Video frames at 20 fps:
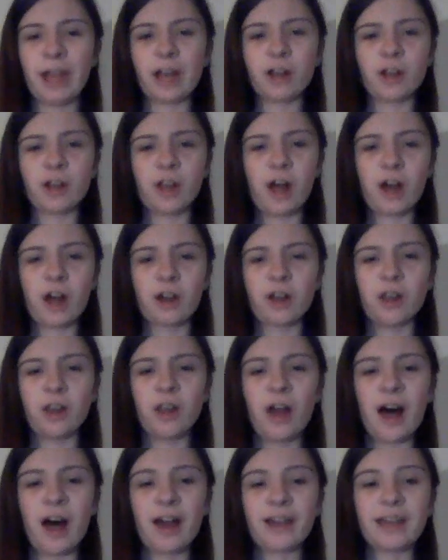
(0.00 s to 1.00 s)
analog
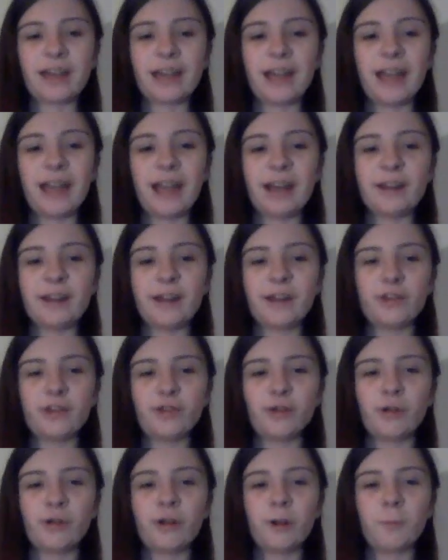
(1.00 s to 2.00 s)
clock, and a
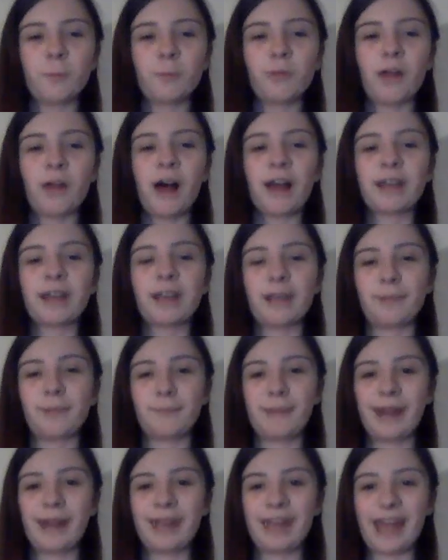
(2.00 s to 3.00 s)
door
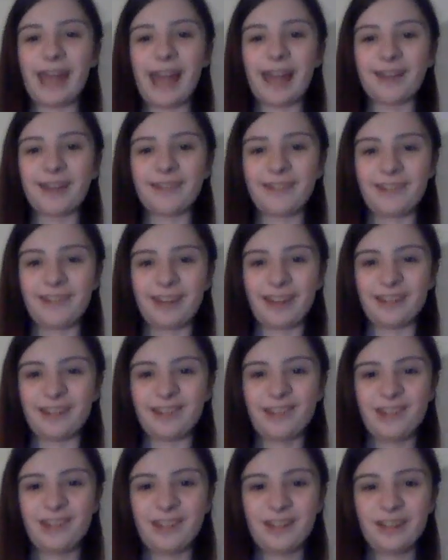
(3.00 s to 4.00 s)
blocking my exit.